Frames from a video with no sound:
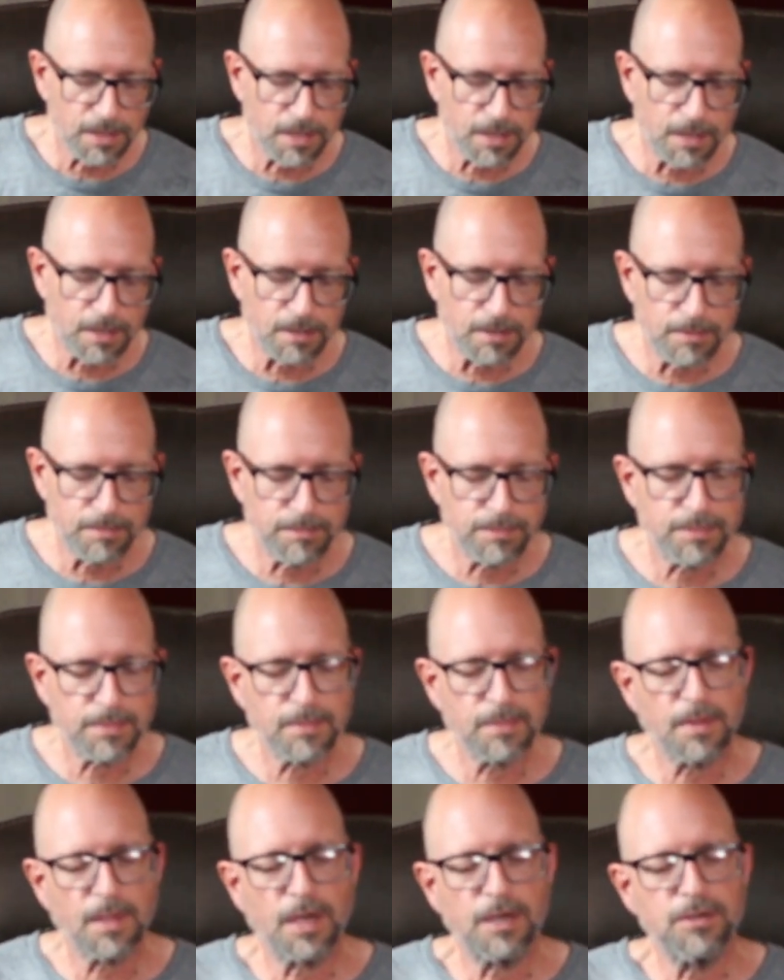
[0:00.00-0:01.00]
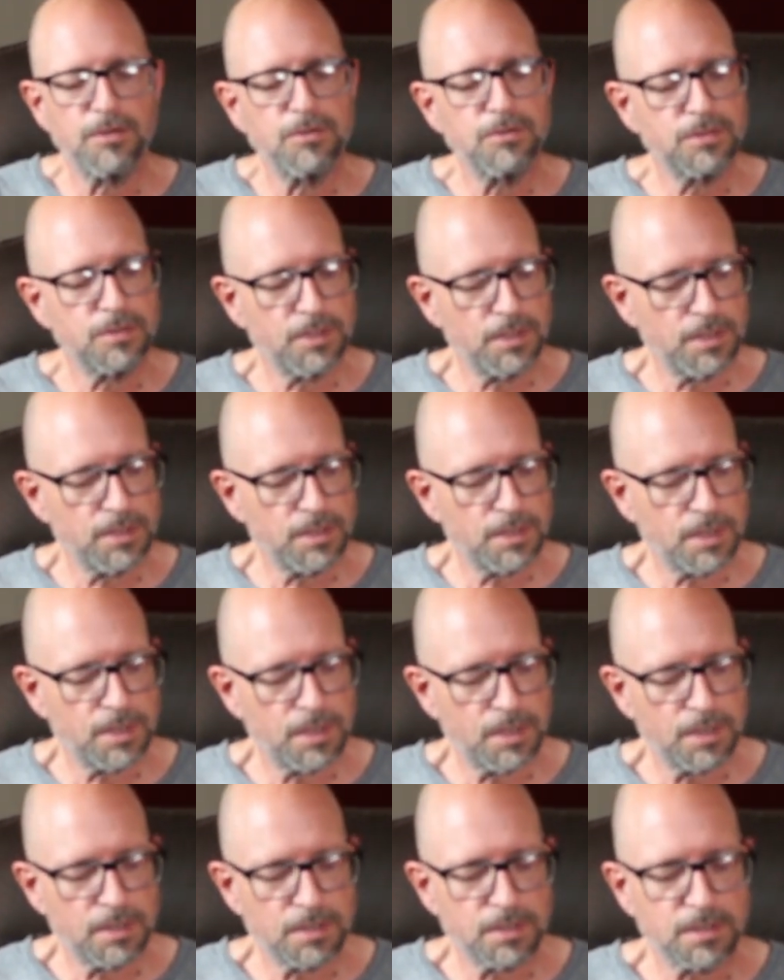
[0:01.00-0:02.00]
I used
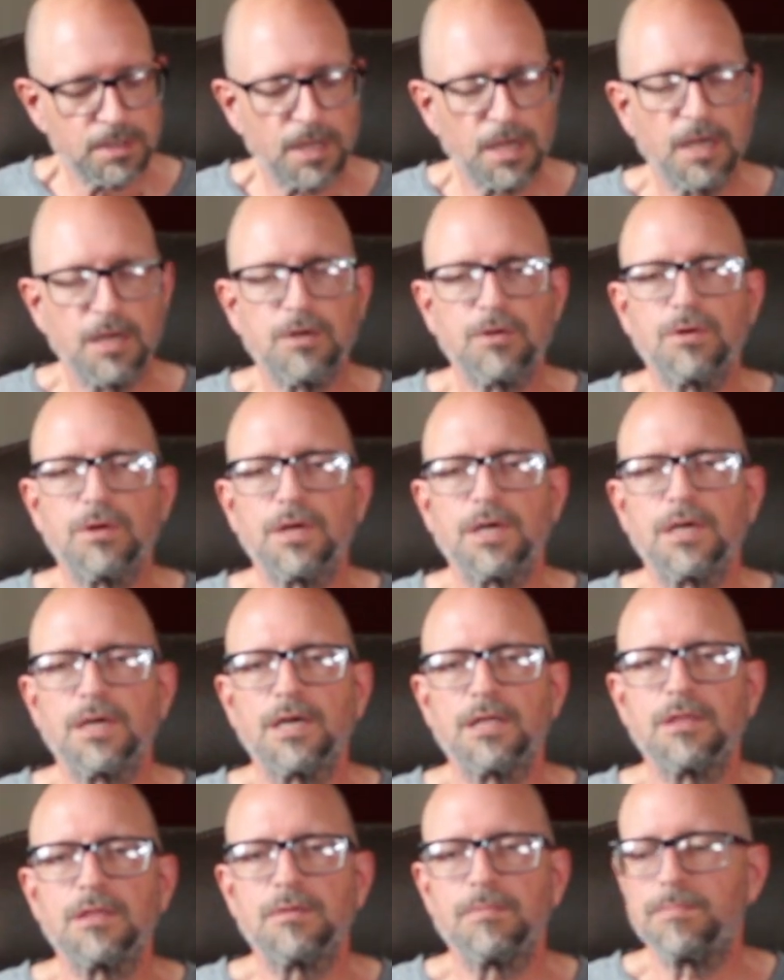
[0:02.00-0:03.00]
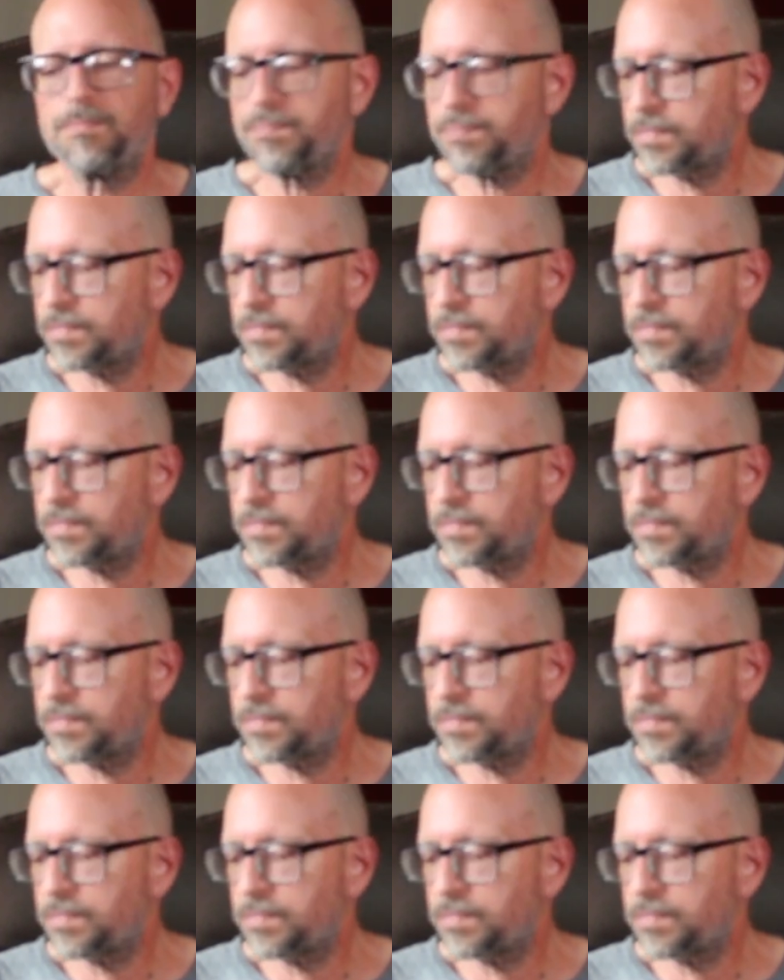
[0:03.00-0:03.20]
the scanner, and I got the